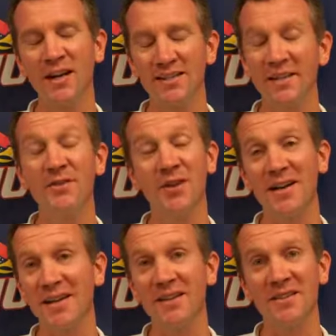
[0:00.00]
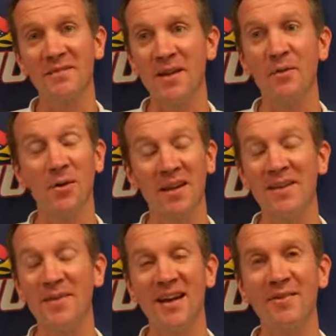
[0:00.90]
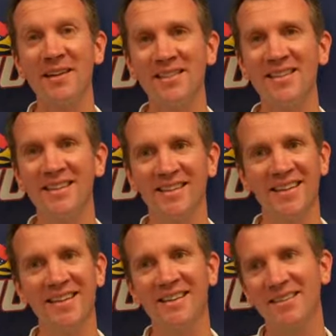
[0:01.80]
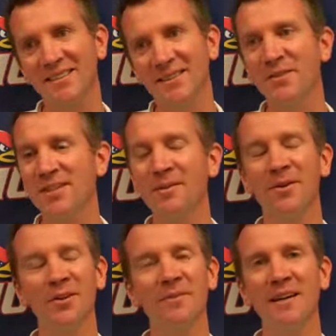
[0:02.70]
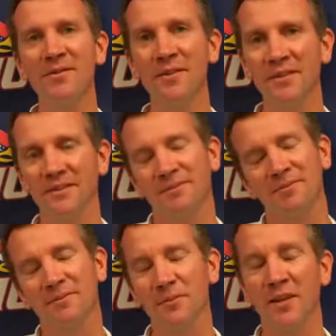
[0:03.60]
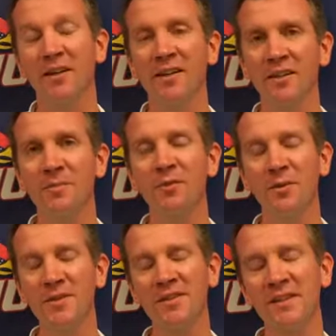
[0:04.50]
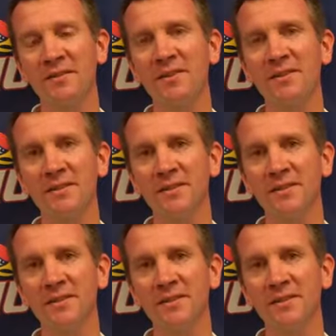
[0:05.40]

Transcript: guys, they tried catching him. They weren't letting him have it easy, and he was able to hold him off, and they all got good performances out of it.